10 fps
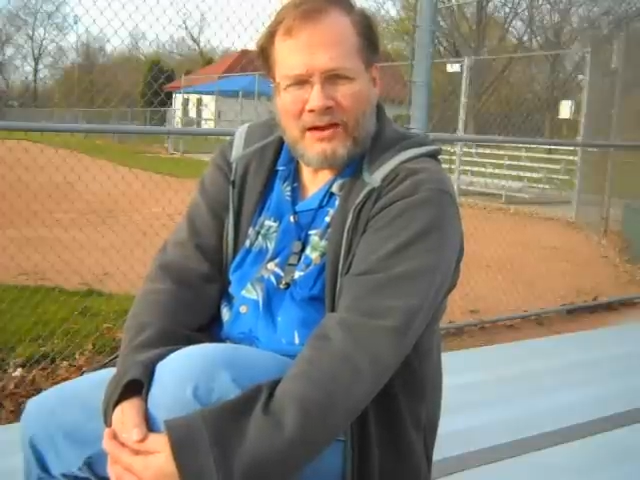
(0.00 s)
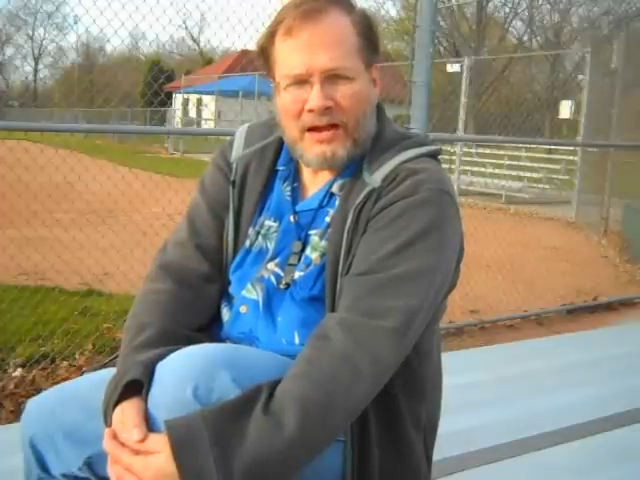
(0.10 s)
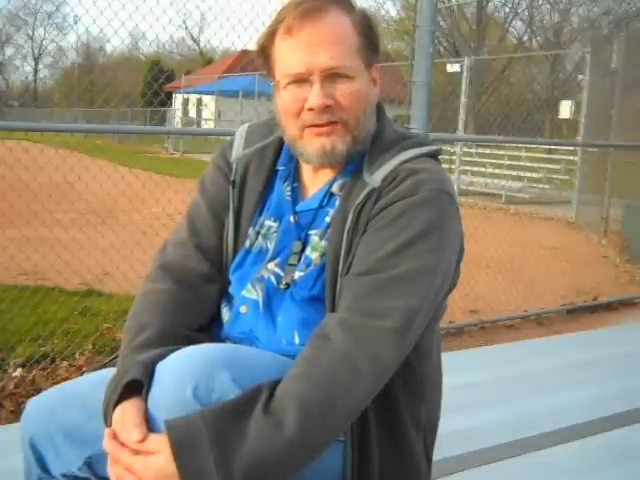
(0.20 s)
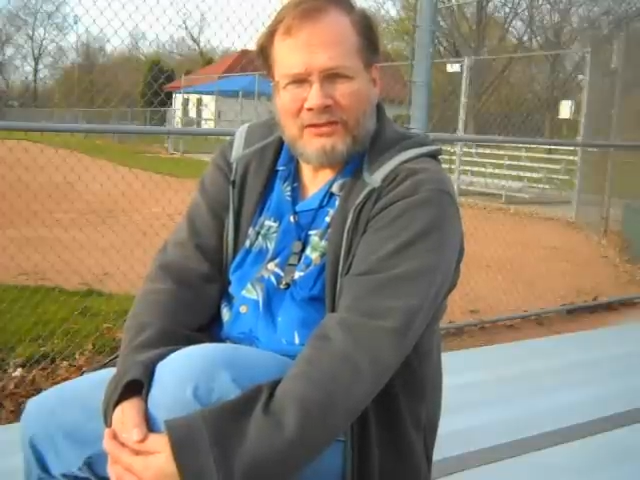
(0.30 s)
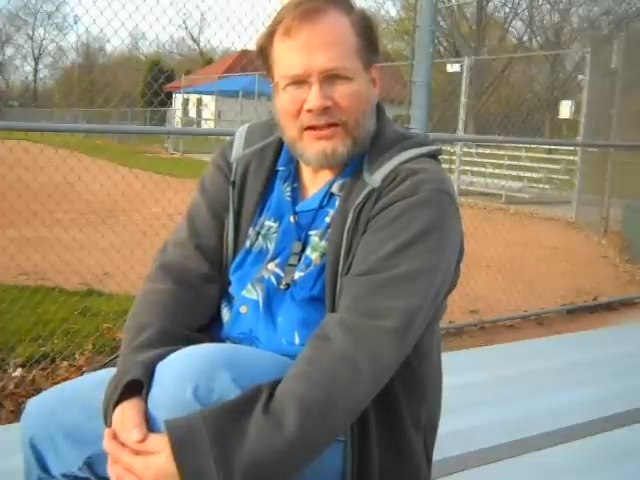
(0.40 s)

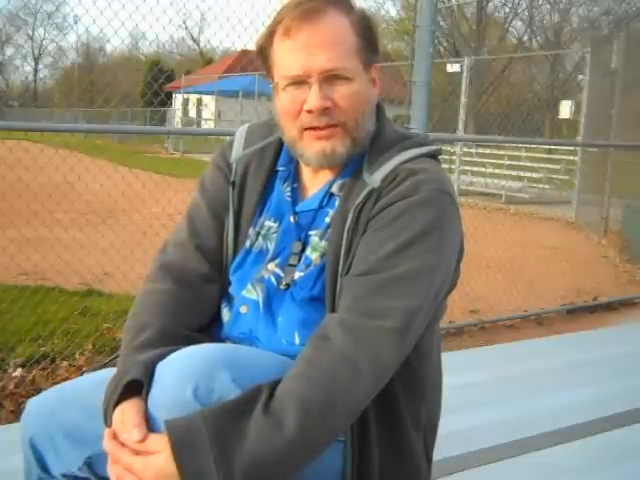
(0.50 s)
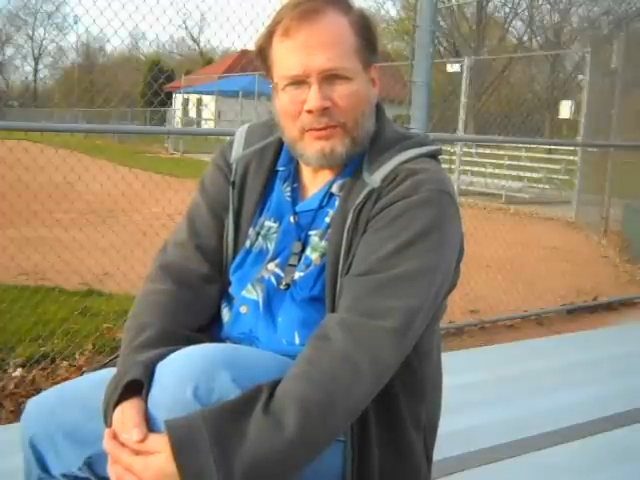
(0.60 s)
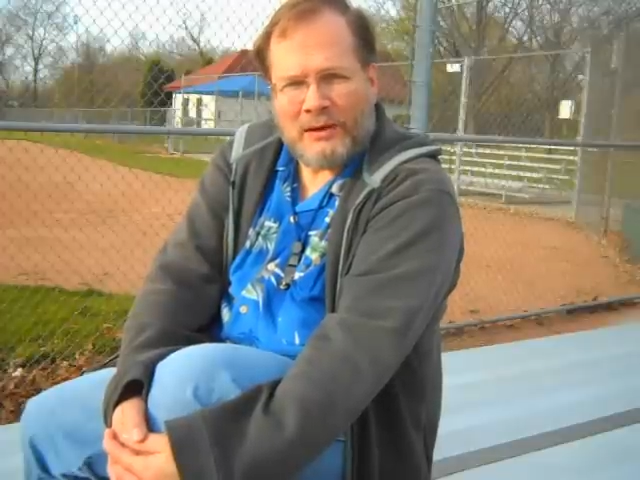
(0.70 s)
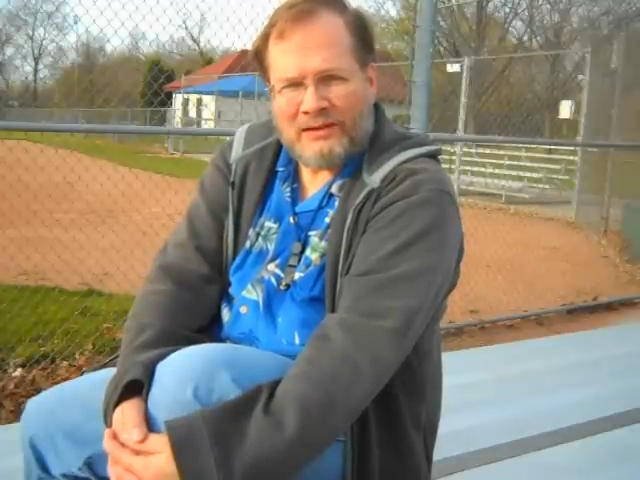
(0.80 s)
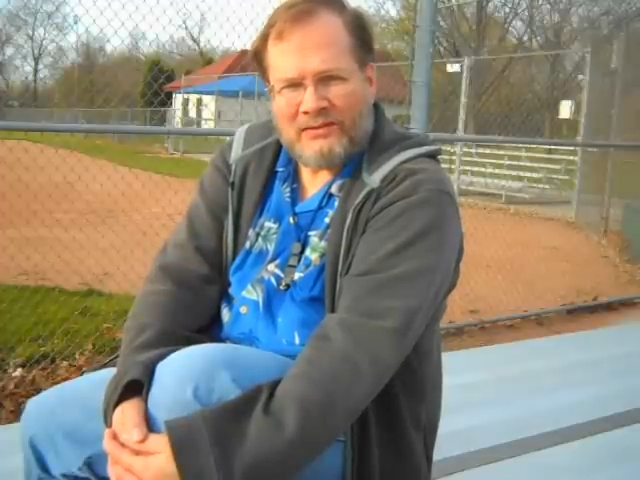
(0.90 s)
I'll tell
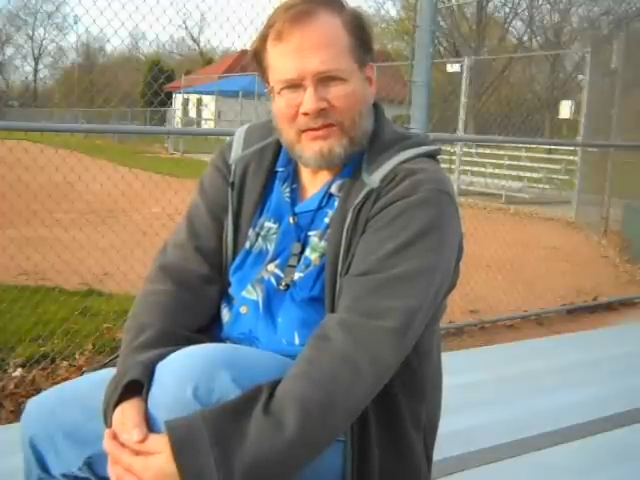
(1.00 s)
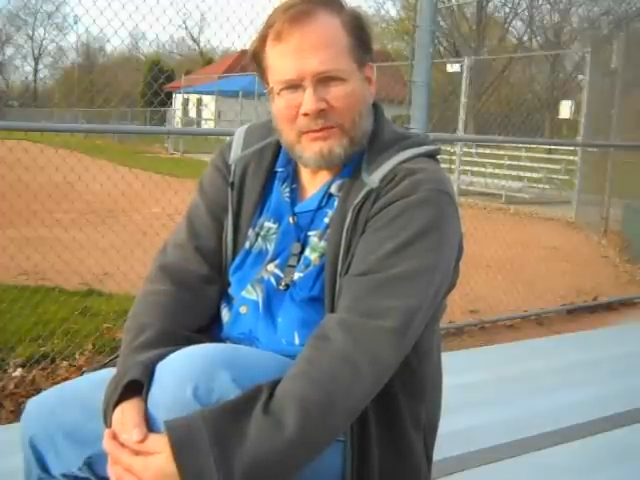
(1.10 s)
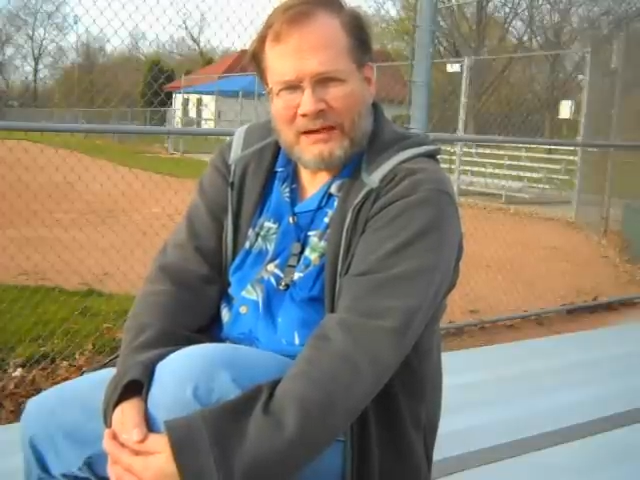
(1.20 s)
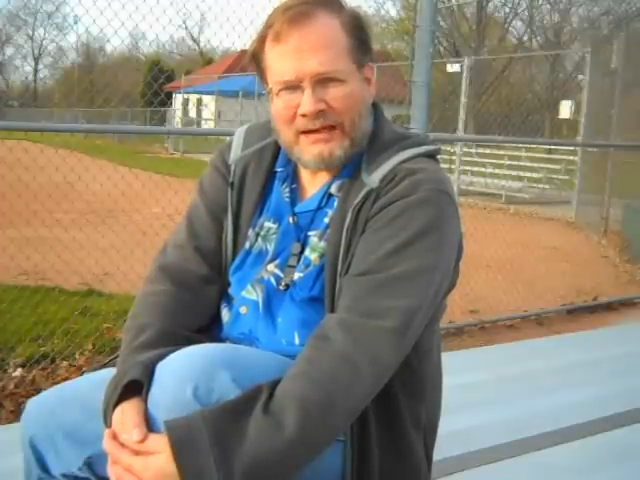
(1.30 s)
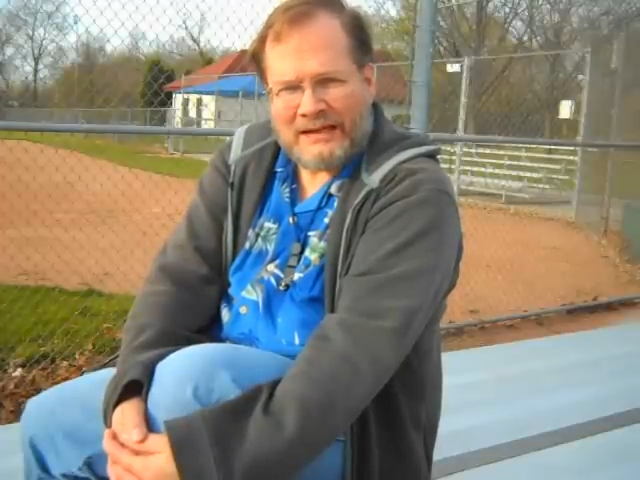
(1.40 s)
you
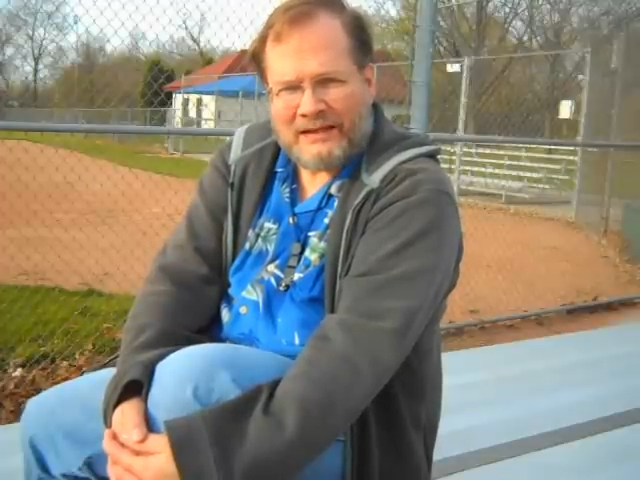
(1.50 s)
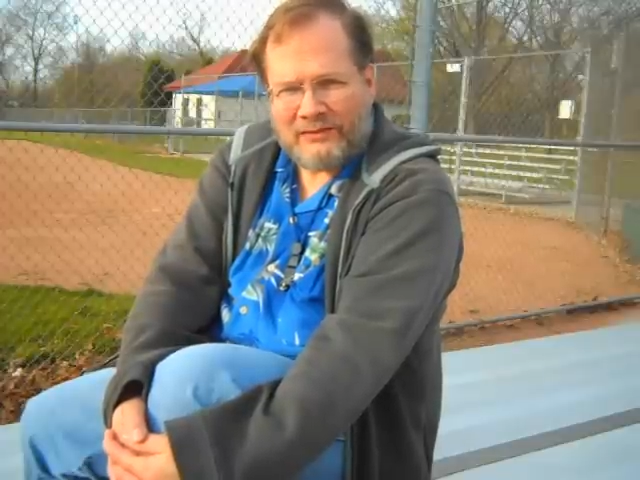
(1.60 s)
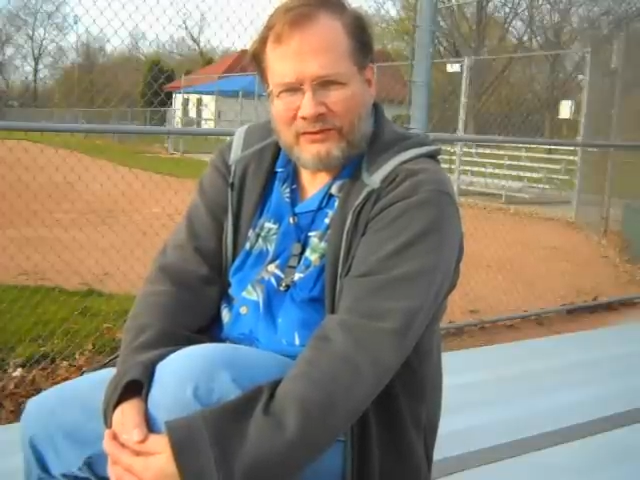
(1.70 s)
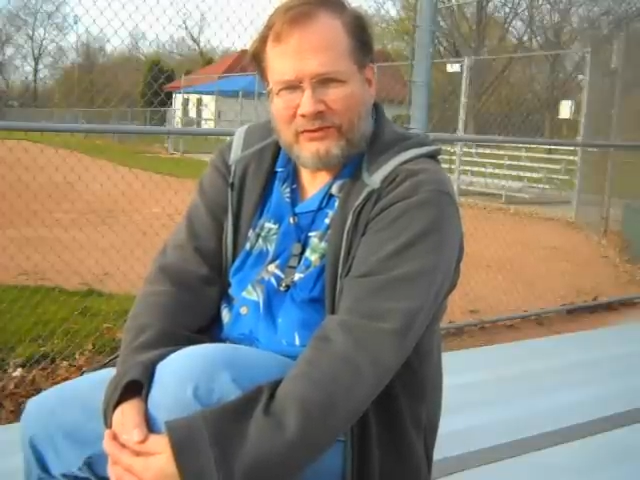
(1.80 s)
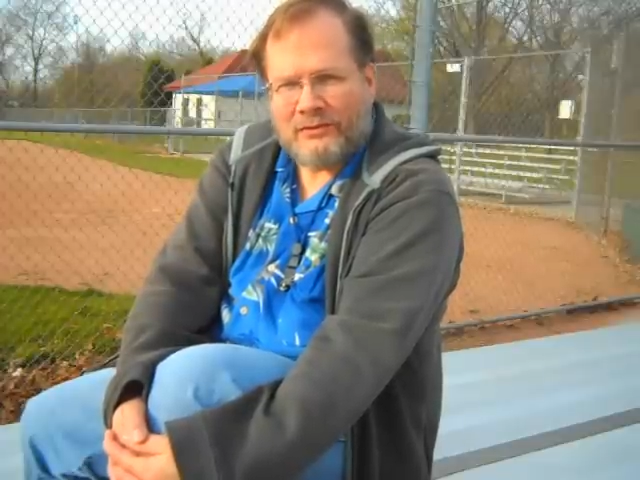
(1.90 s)
what it is.